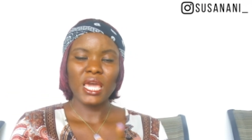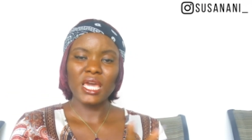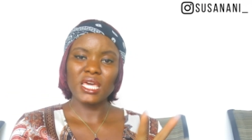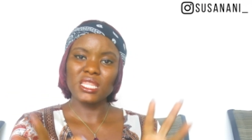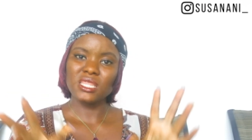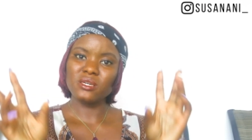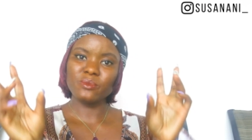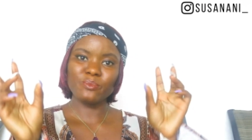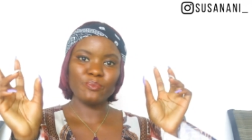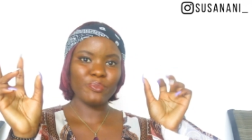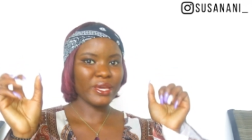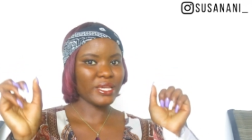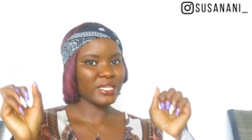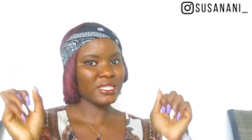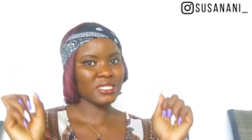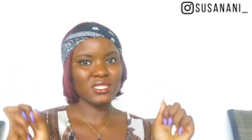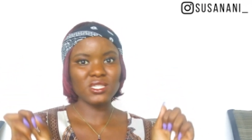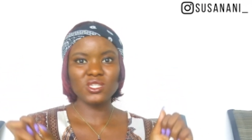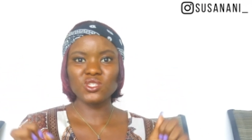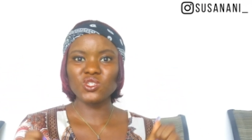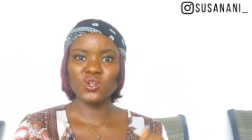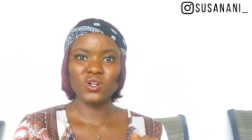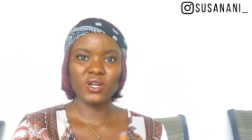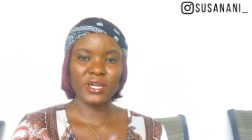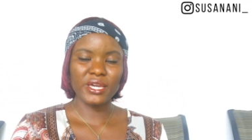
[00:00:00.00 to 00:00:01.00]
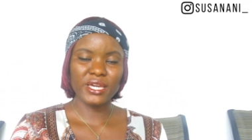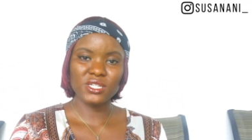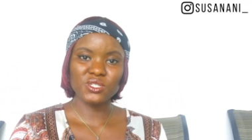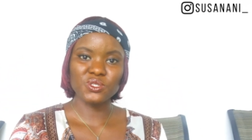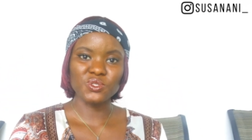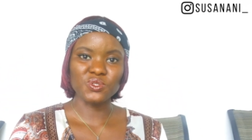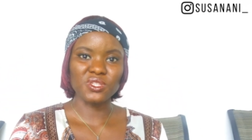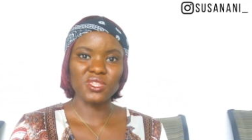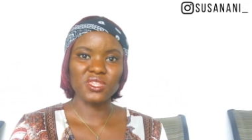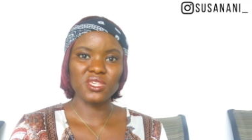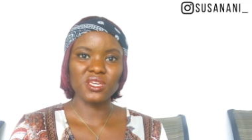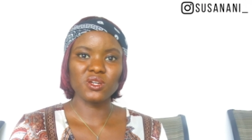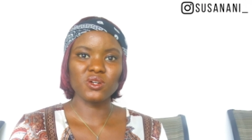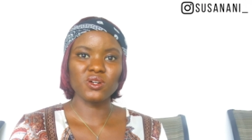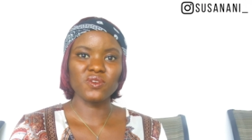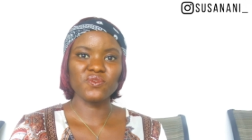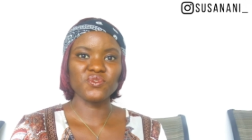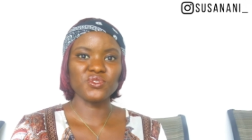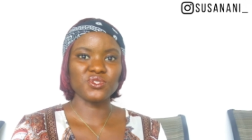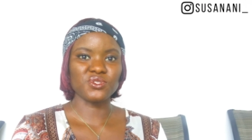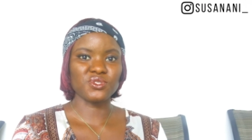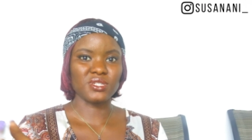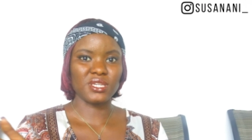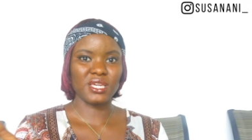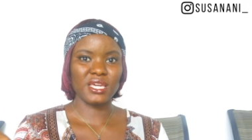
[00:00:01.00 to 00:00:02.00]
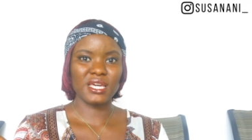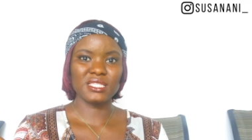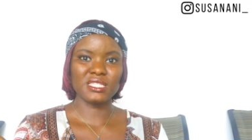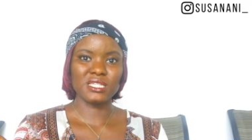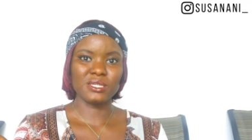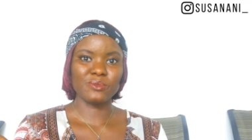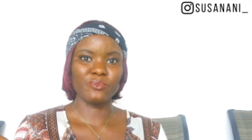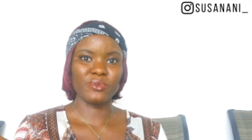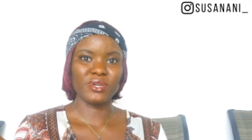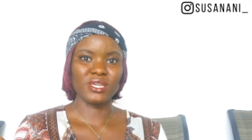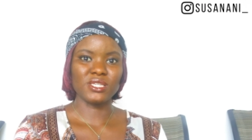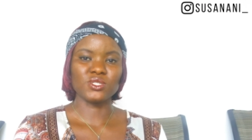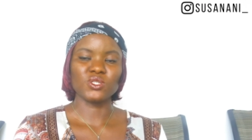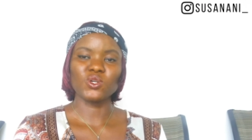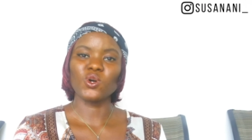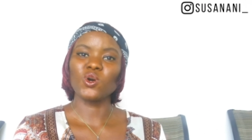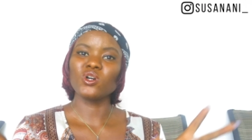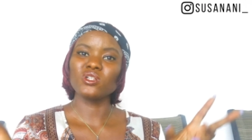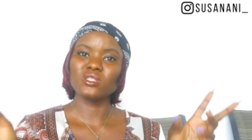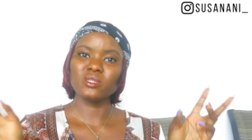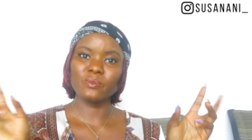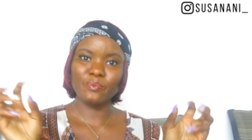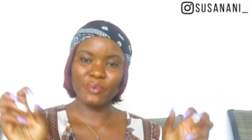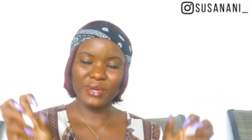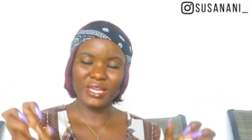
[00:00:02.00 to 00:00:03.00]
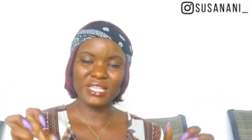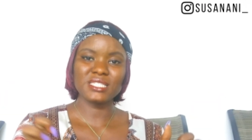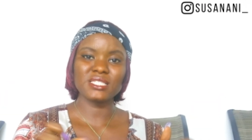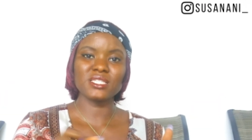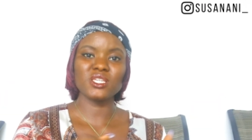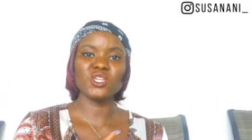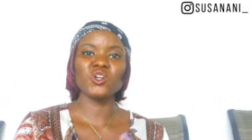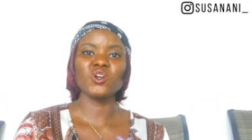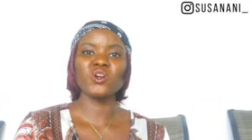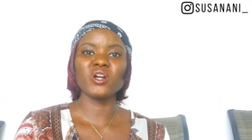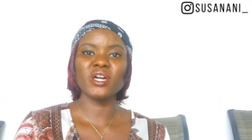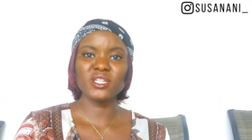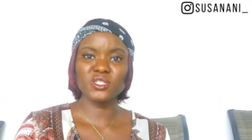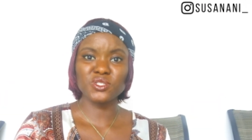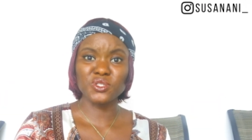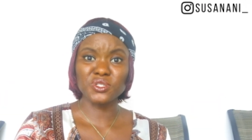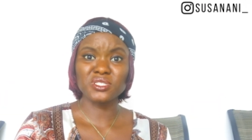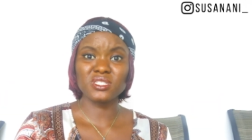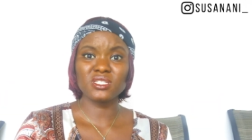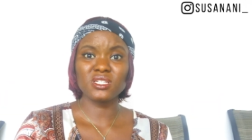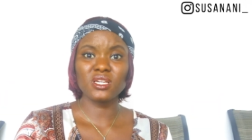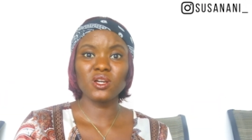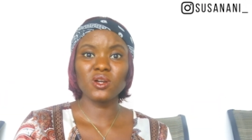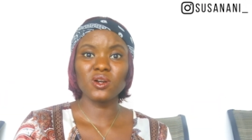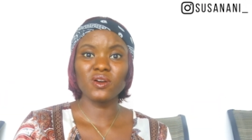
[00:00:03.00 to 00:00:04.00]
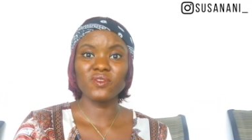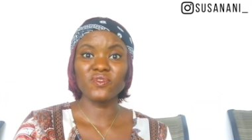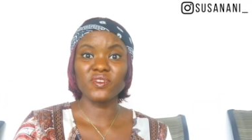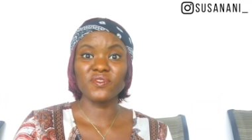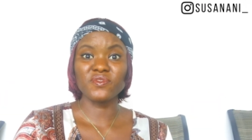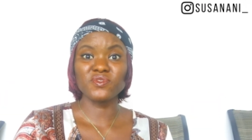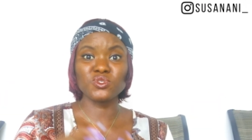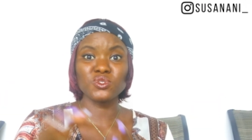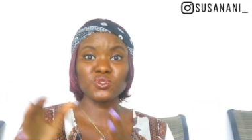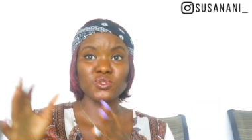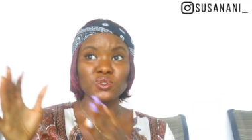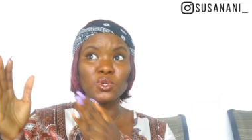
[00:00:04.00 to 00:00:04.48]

and the best thing your head could think of is to get a Benz or the best thing your head could think of is